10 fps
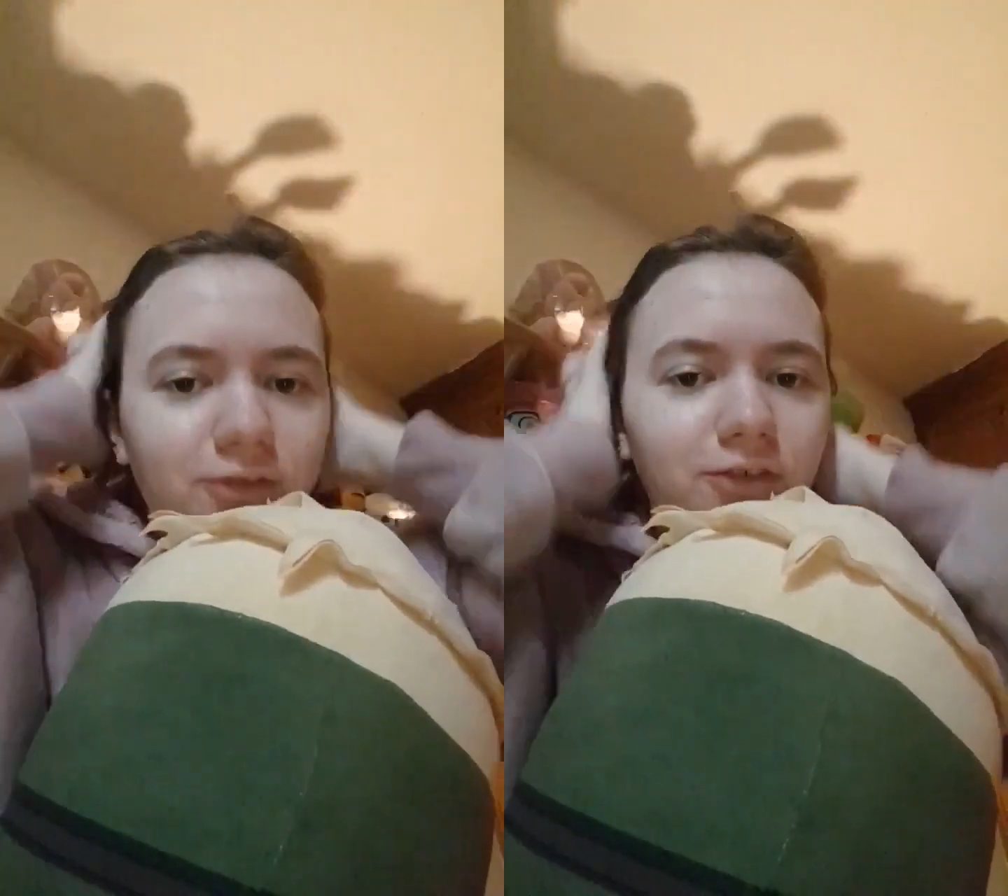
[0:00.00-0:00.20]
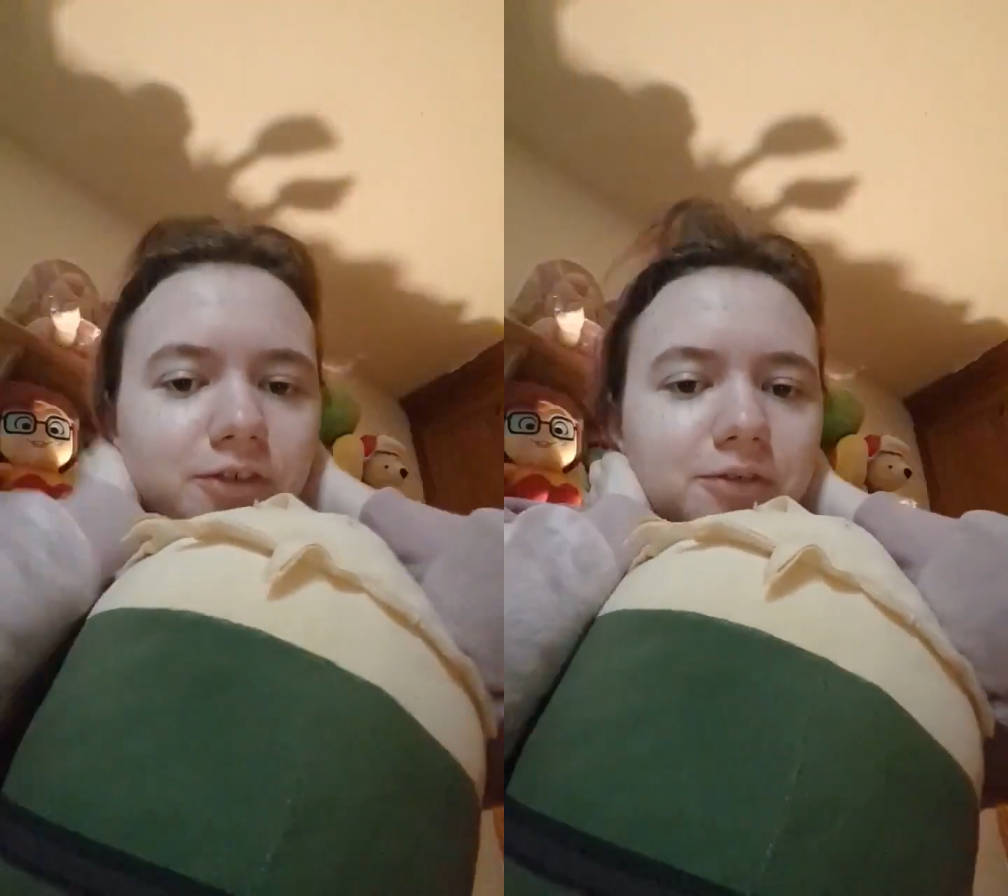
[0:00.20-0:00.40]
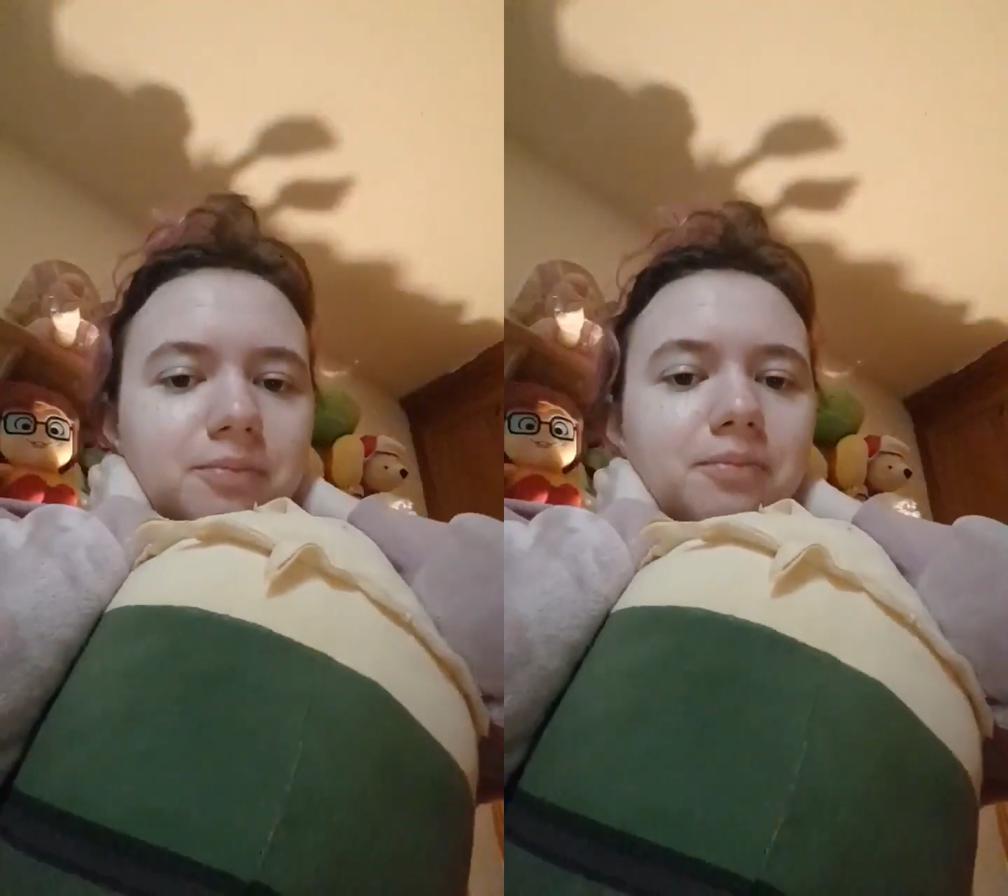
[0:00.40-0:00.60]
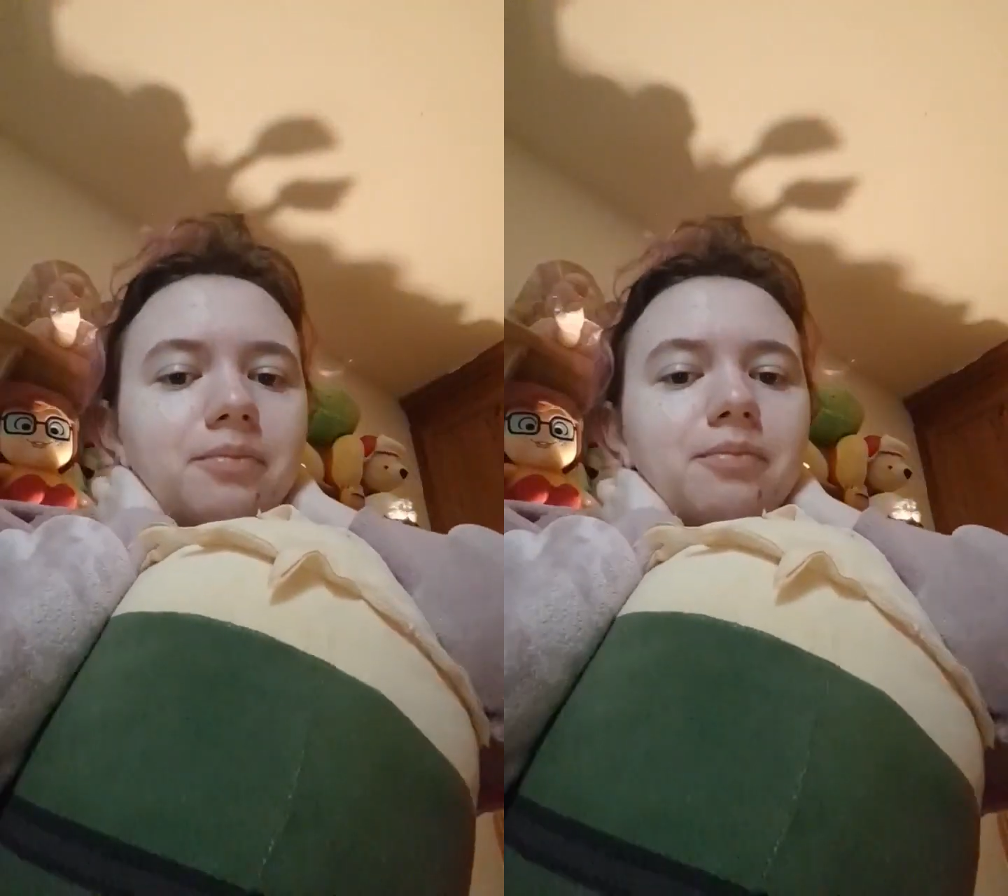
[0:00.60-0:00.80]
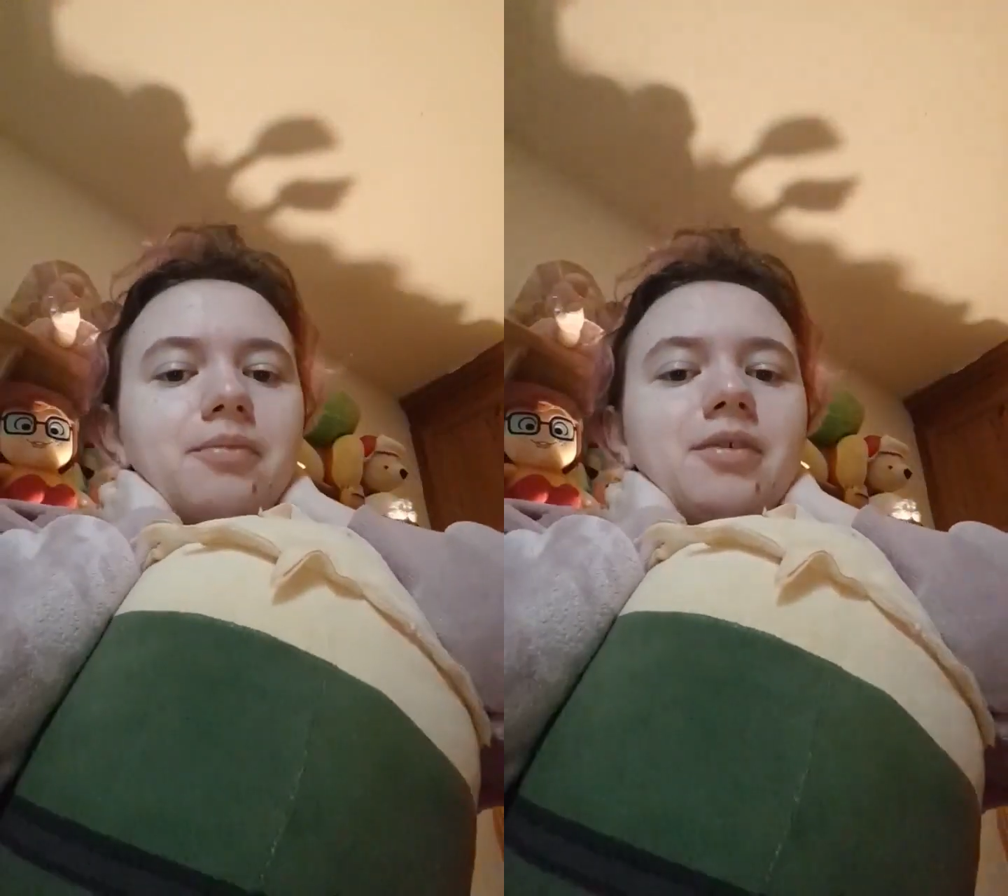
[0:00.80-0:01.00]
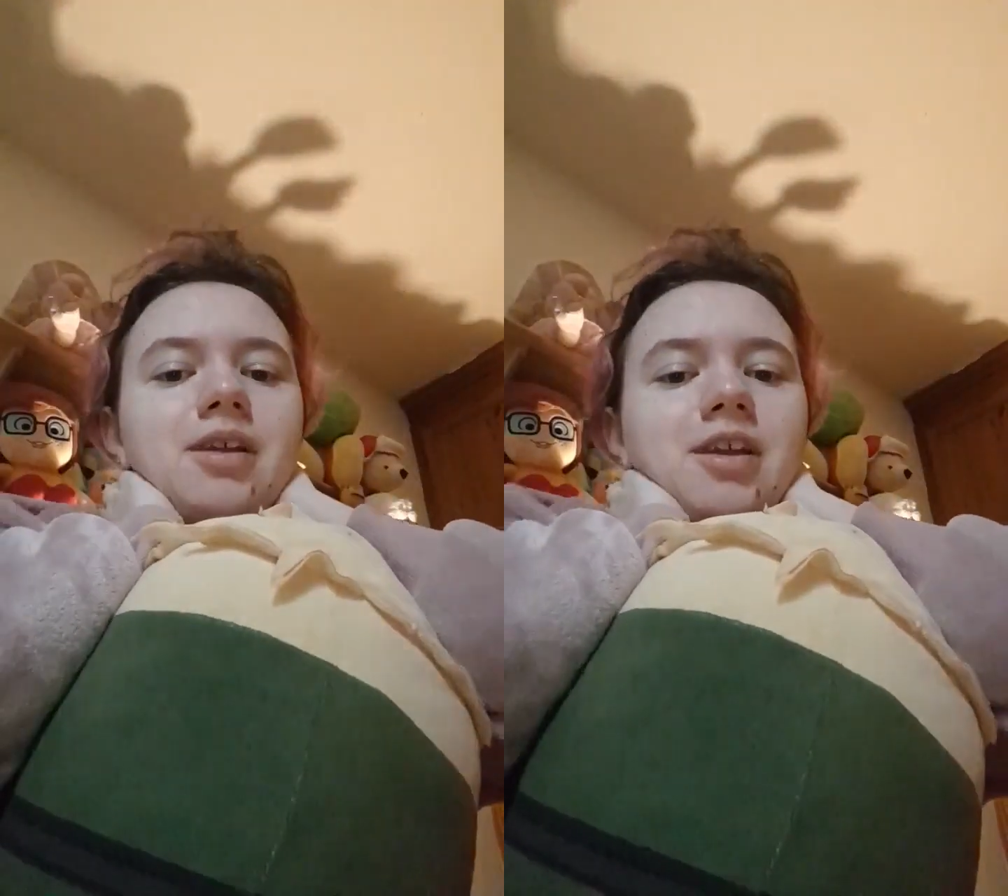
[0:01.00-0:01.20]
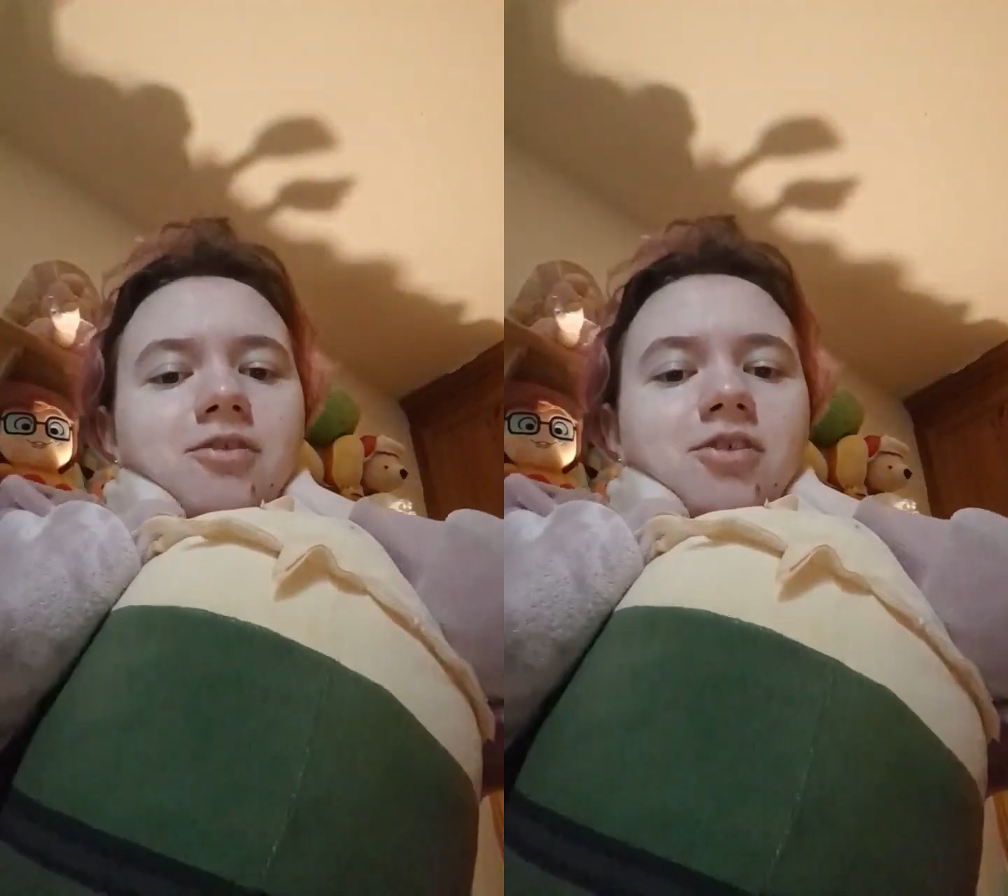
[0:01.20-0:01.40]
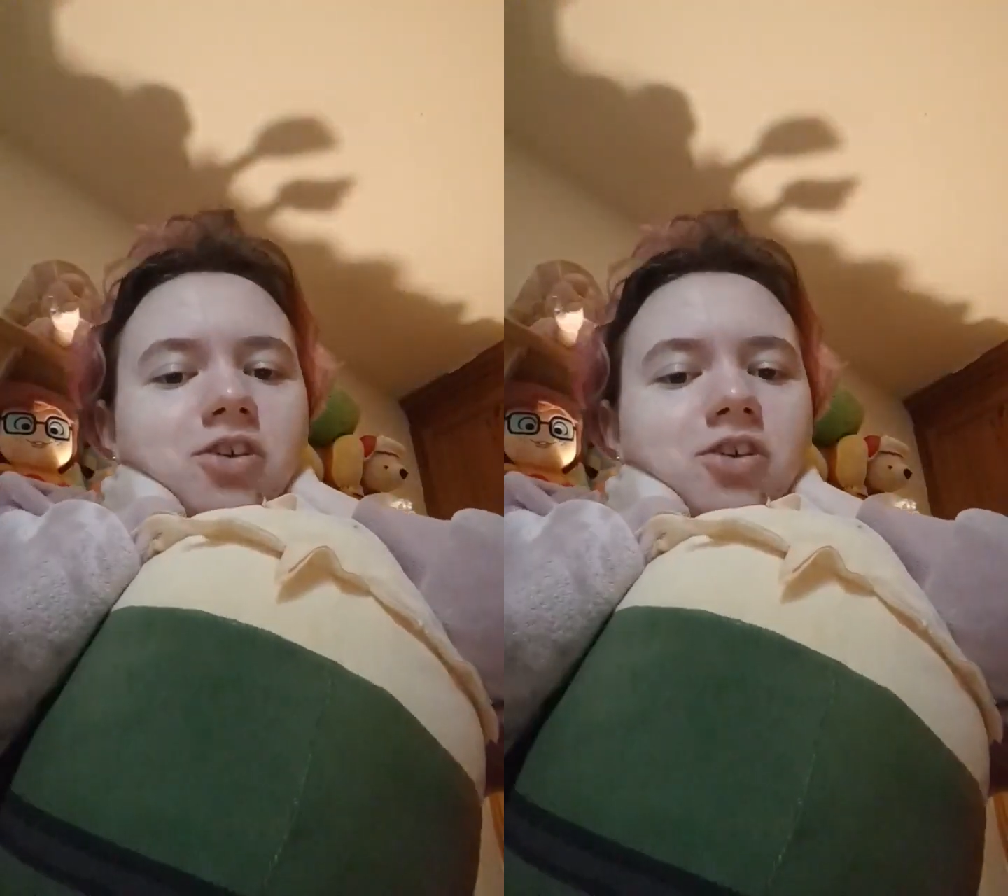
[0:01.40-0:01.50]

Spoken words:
from either